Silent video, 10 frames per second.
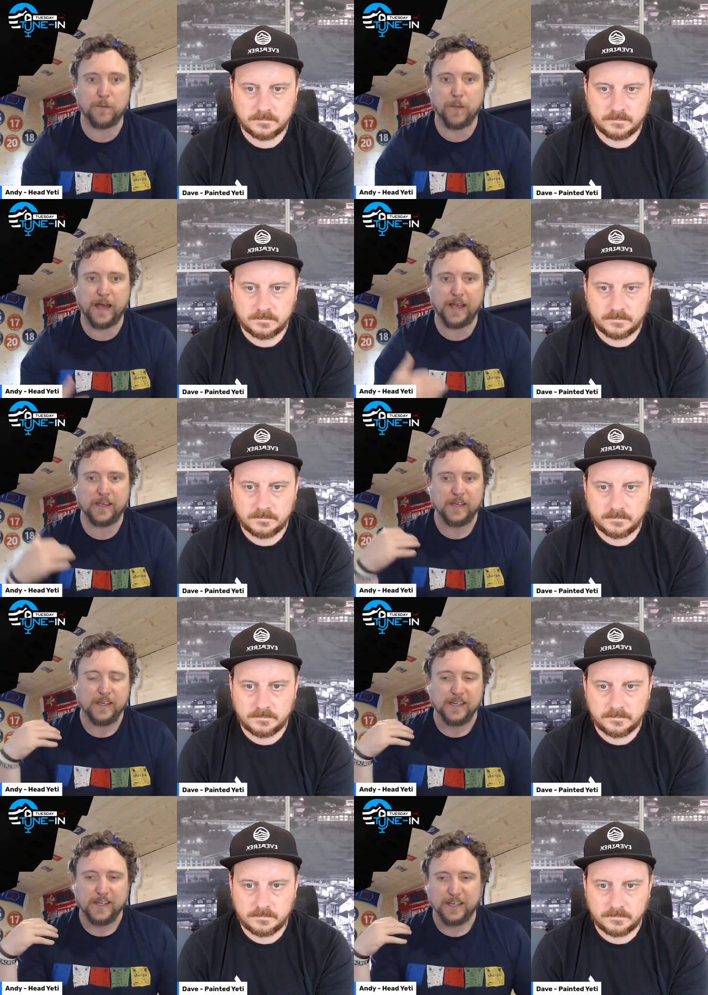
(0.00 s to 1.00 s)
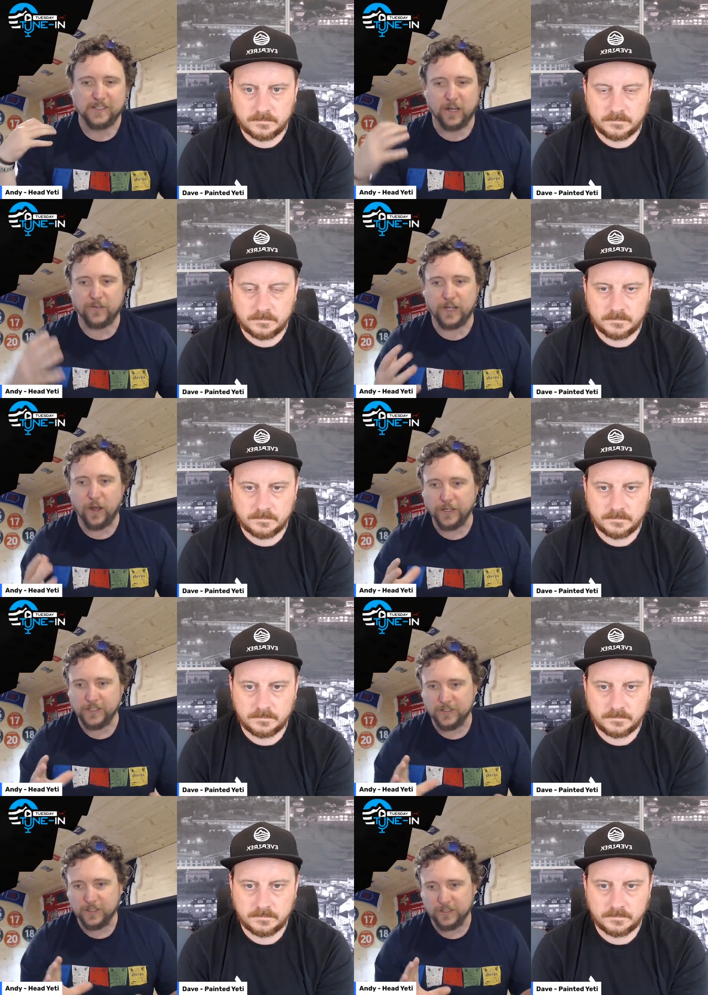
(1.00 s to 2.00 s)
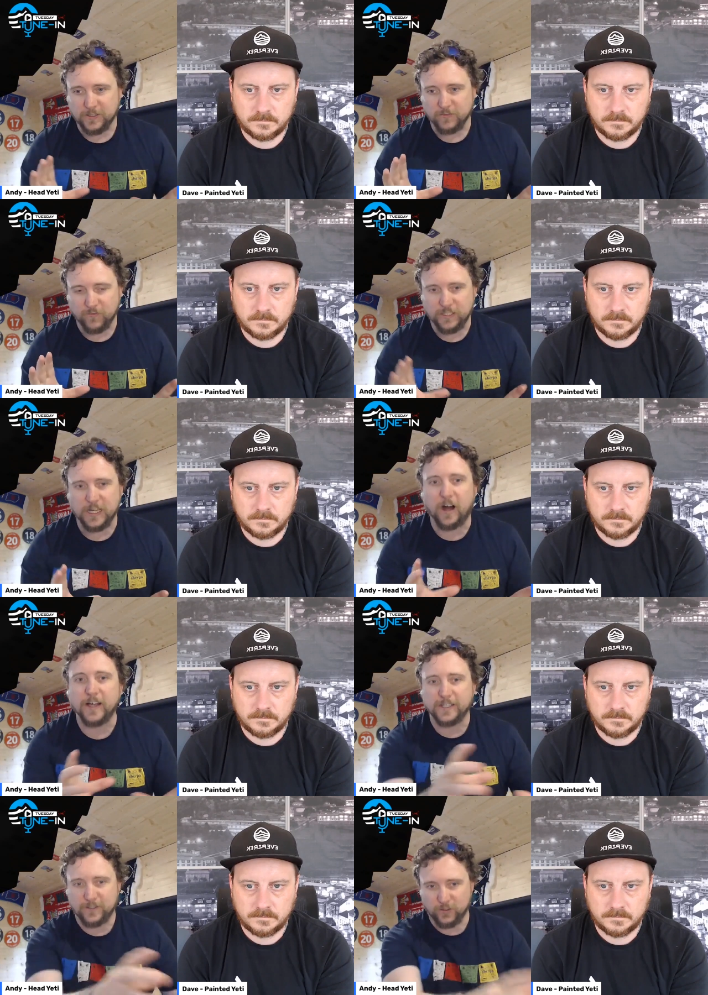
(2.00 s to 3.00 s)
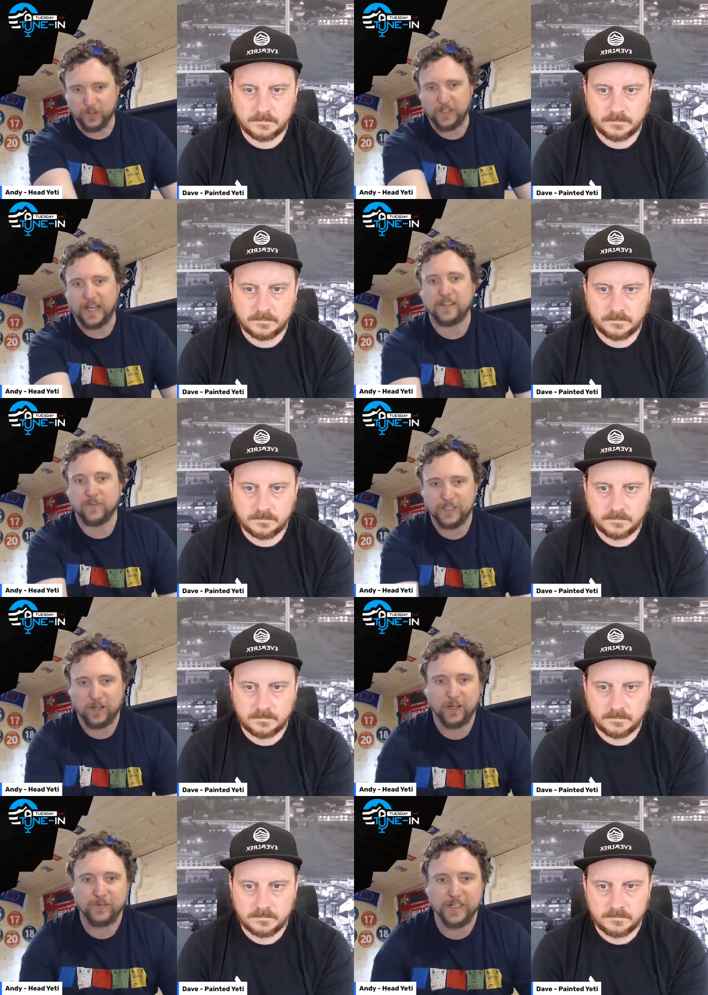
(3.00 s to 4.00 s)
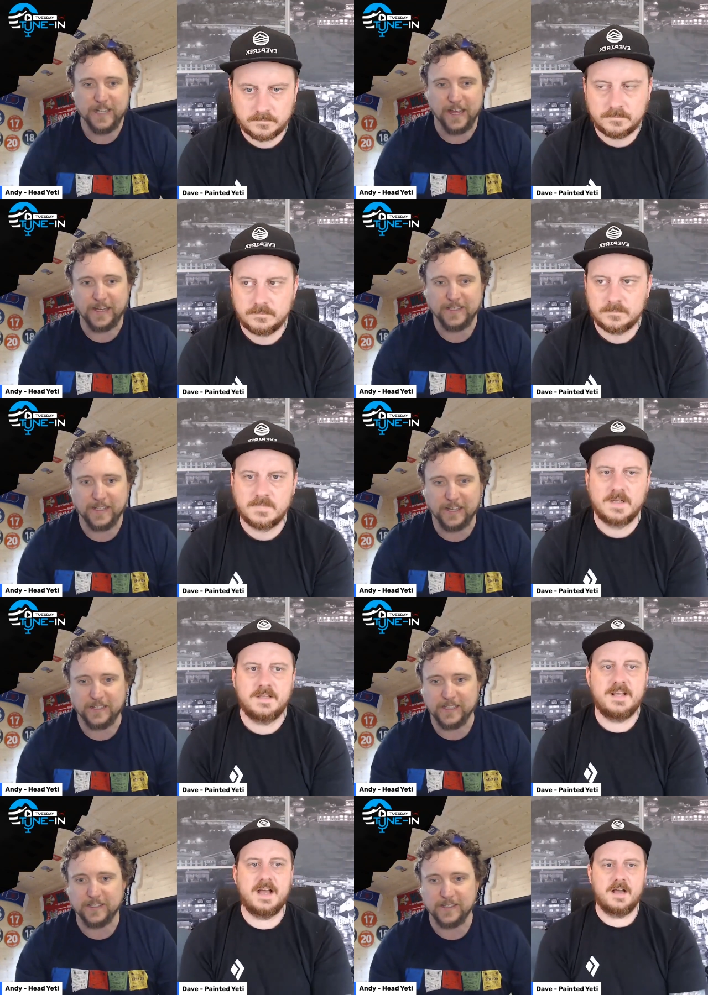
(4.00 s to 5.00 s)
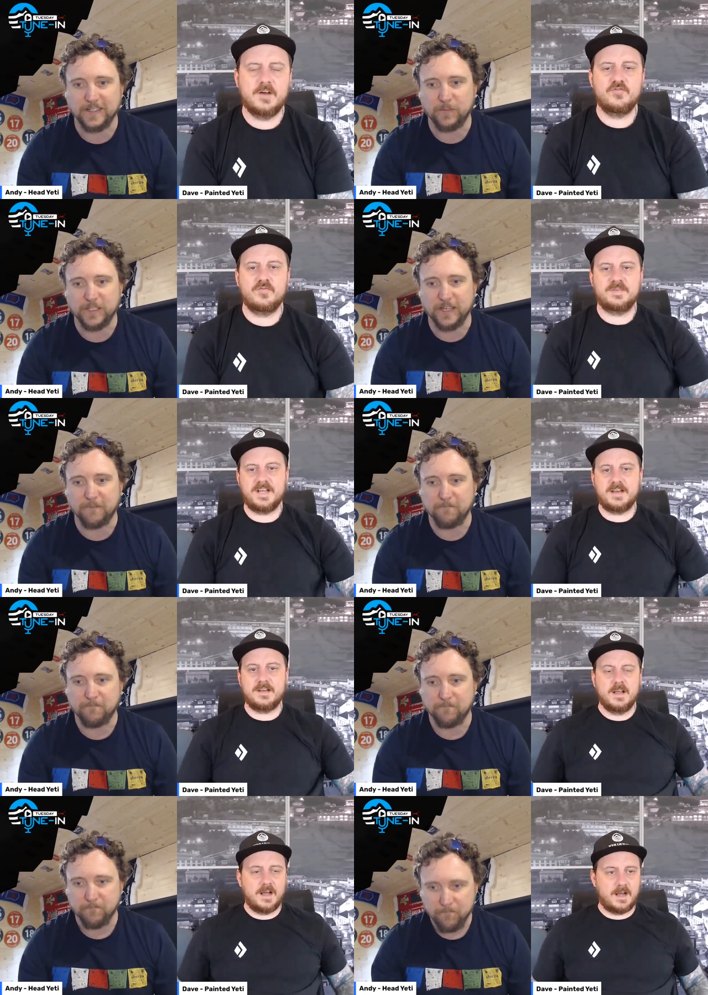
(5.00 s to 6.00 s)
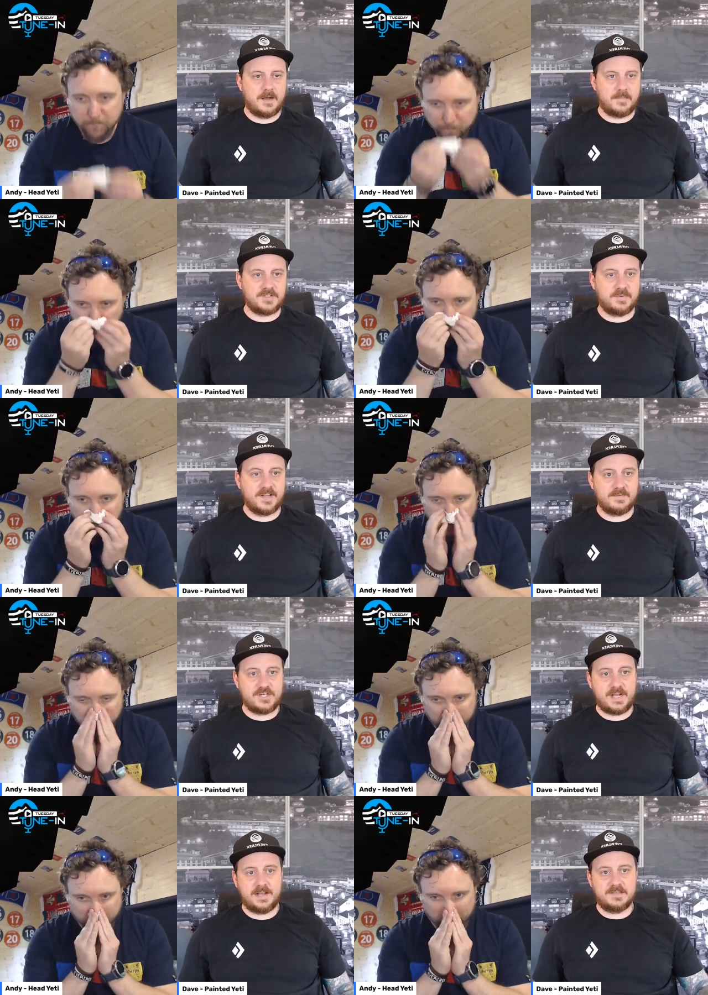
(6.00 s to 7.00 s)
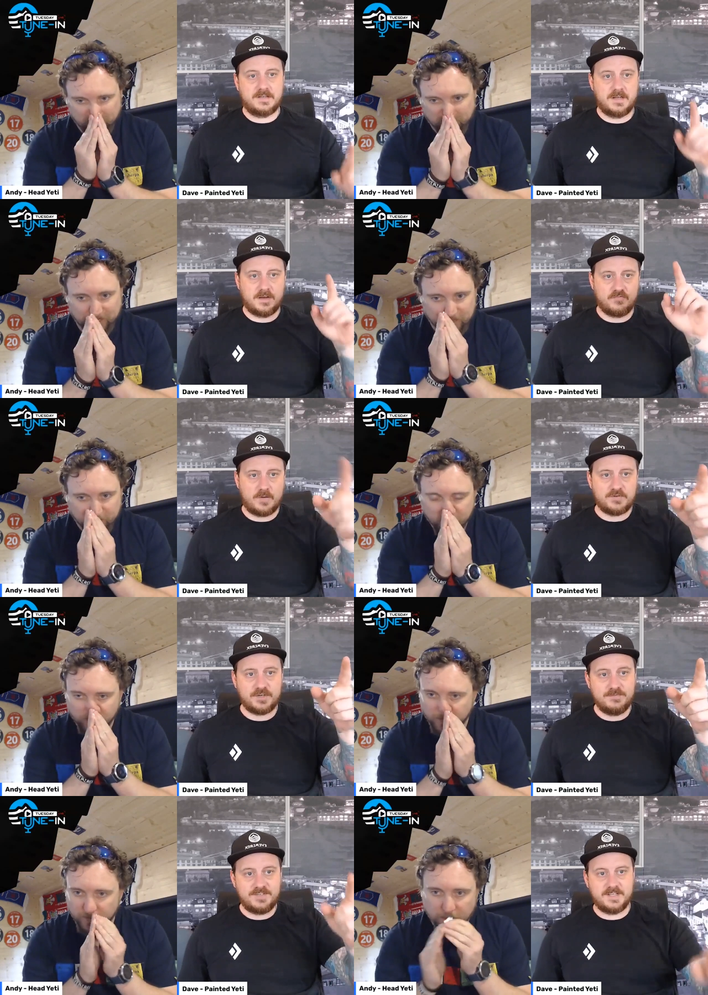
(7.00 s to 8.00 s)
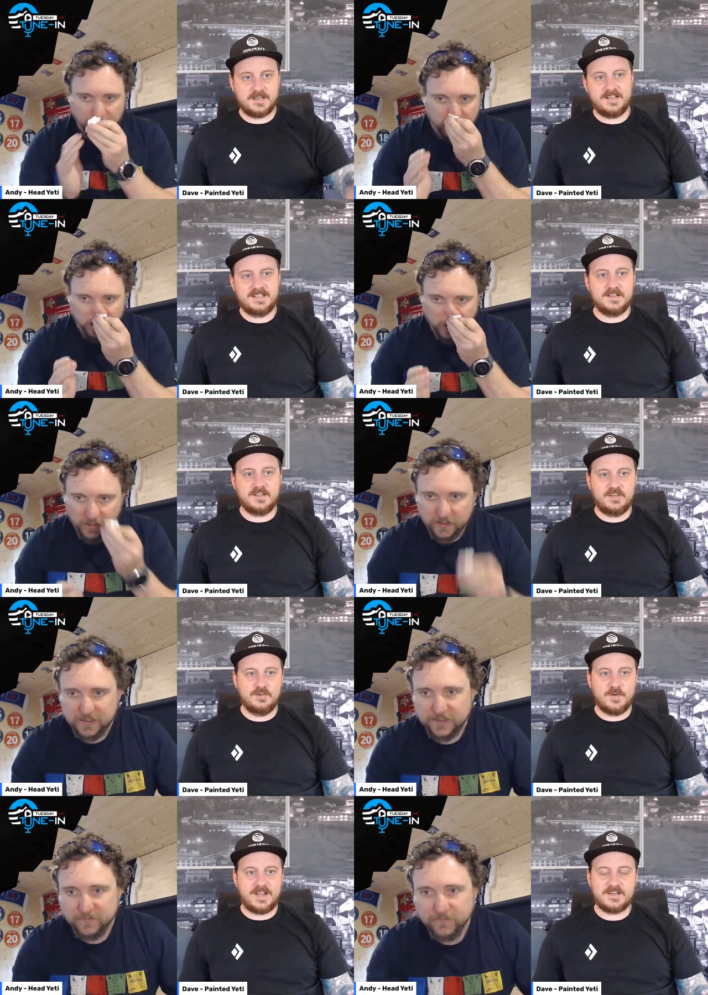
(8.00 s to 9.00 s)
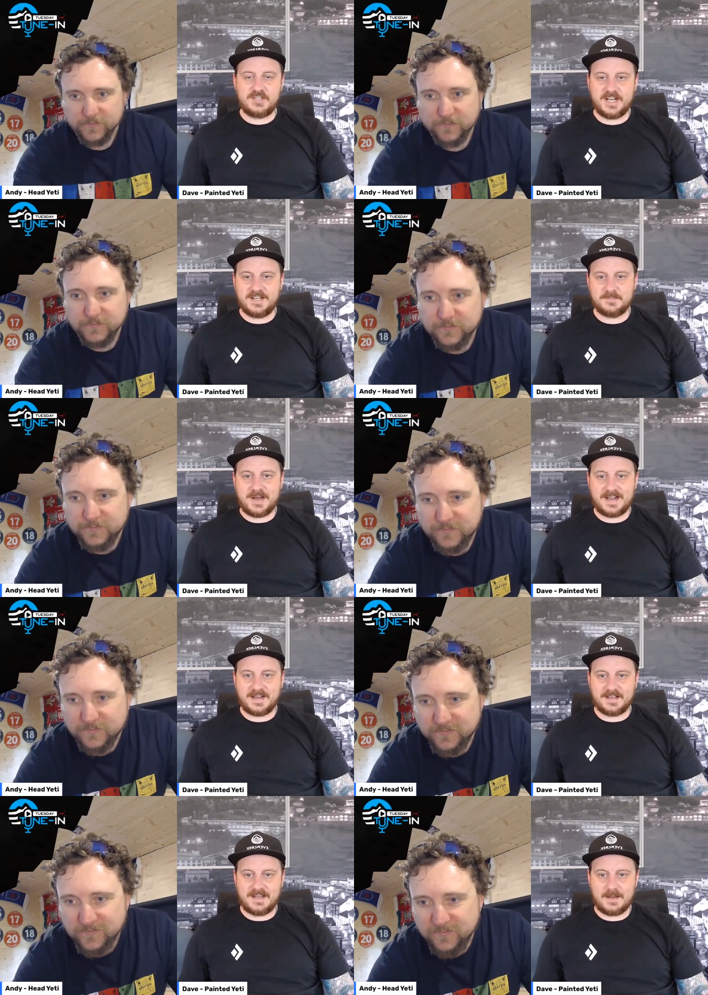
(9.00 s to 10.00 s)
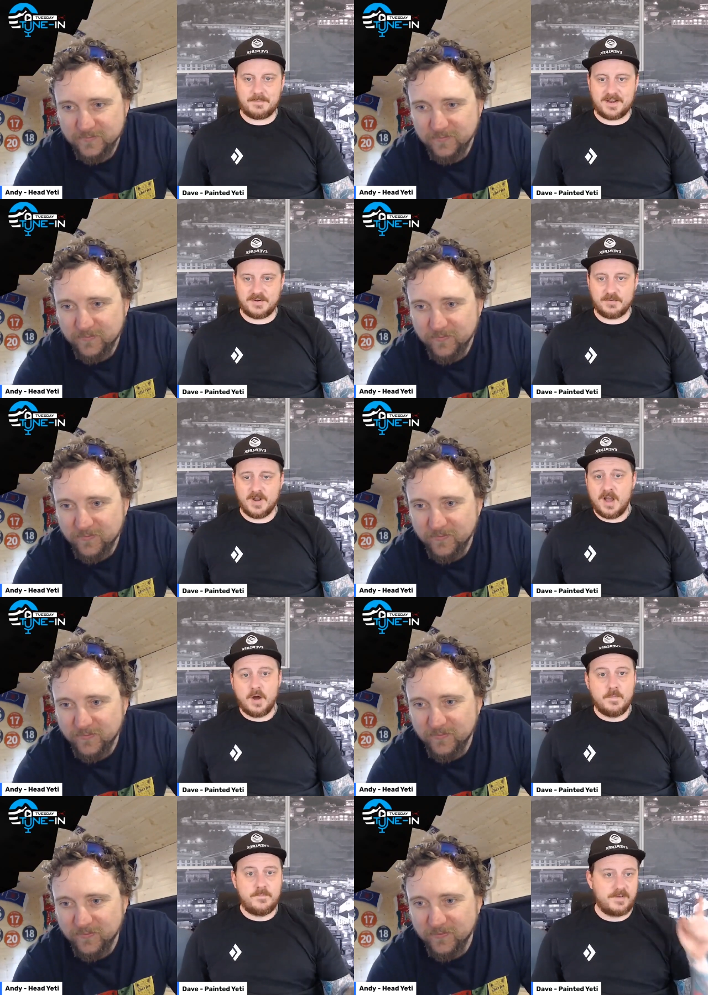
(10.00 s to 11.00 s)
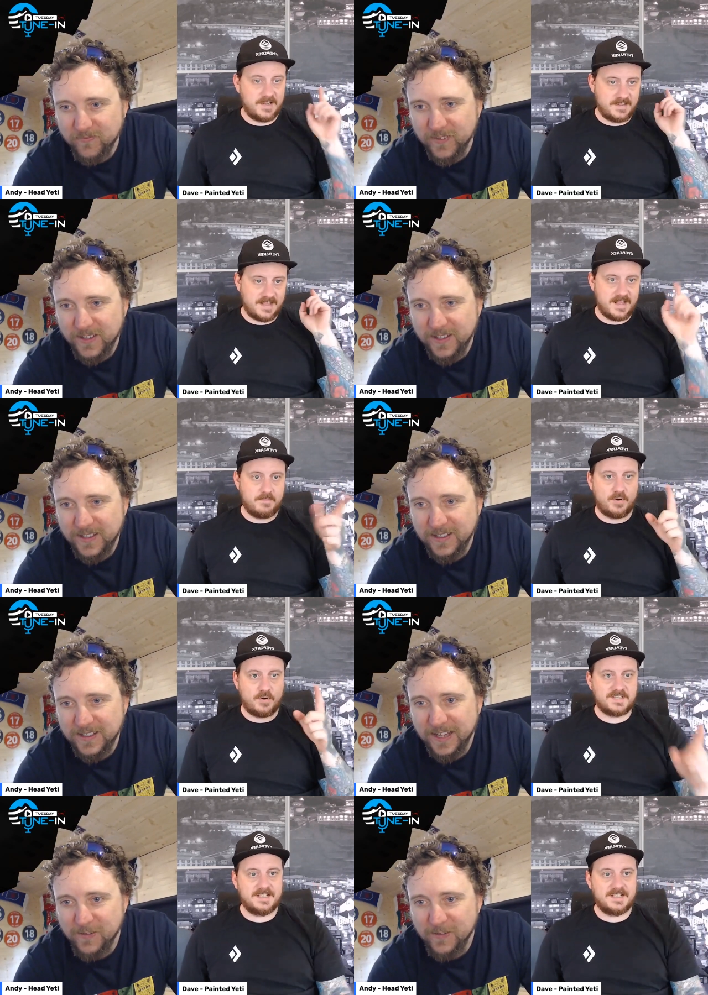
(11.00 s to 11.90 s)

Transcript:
Speaker 1: sleeping bag it's kind of a nice to, to retire to at the end of a tiring day to get a yeah, hundred percent.
Speaker 2: Um, I just want to give a shout out to uh, Rob Jones here. He's in the queue waiting to check his bag in in Kathmandu. Hopefully, the airports